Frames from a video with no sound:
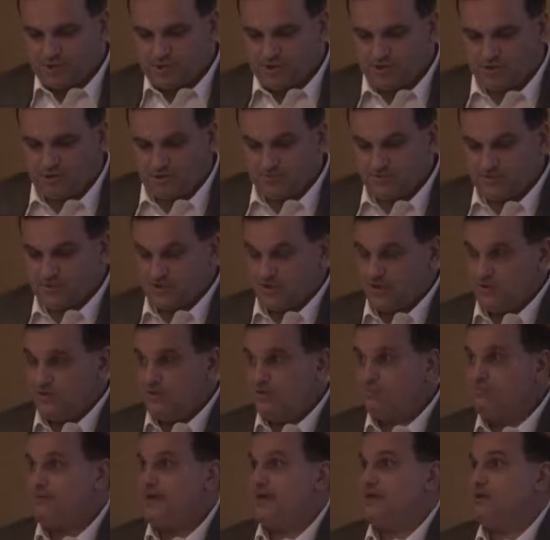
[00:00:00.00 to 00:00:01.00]
programs that
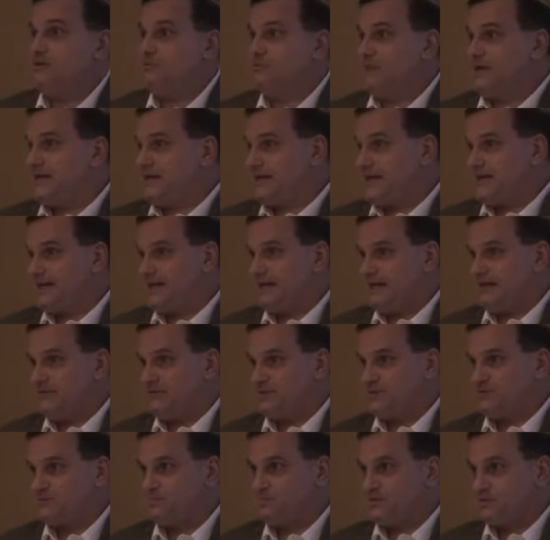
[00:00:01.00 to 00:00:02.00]
you may or may not
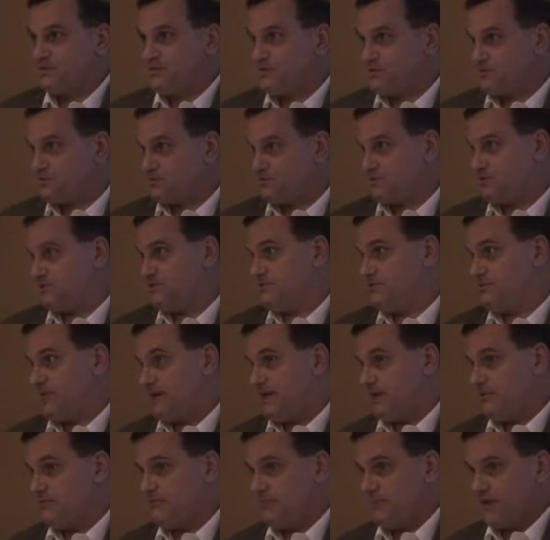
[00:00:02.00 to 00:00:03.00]
have experience with and
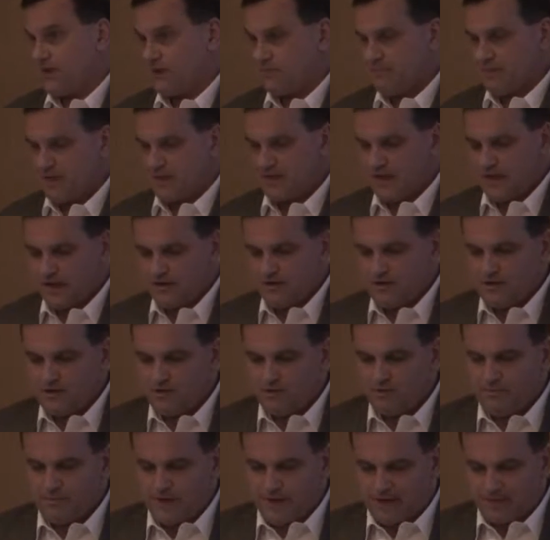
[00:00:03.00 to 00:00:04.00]
may or may not
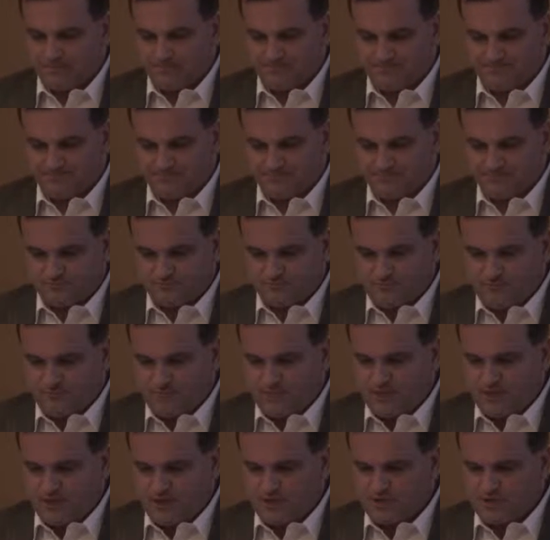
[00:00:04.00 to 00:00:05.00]
know about.
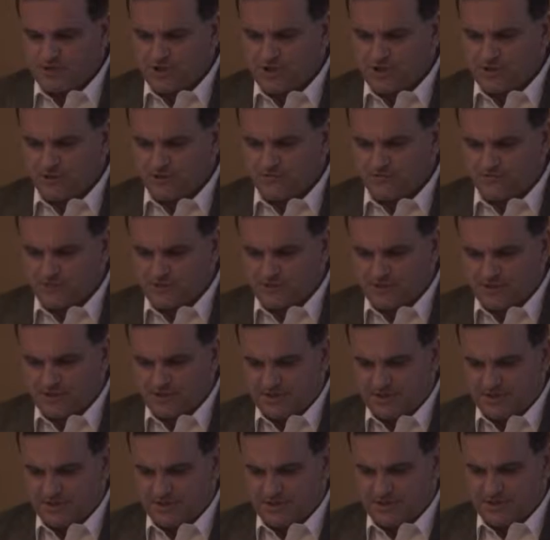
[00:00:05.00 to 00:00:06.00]
So
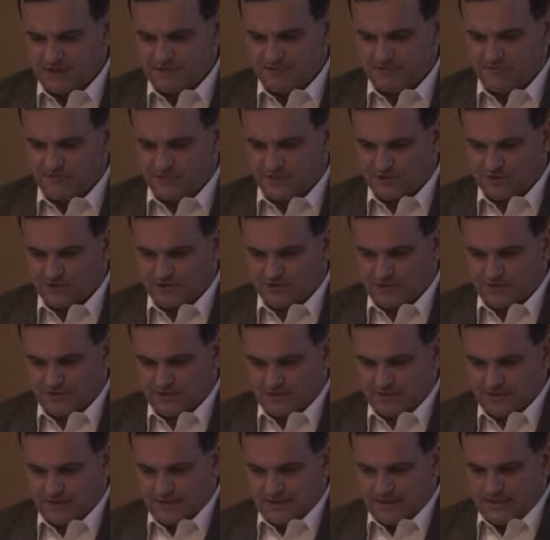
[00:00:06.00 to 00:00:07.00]
first,
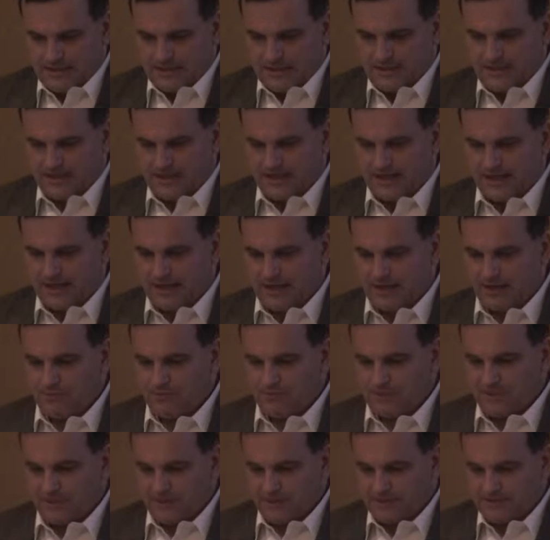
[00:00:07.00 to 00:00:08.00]
I
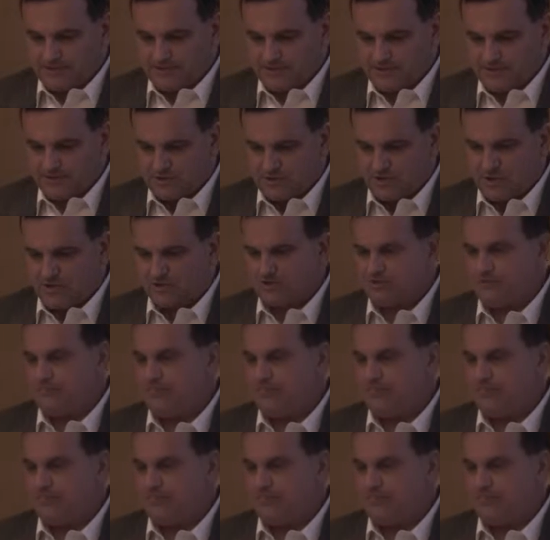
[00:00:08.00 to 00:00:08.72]
would like to talk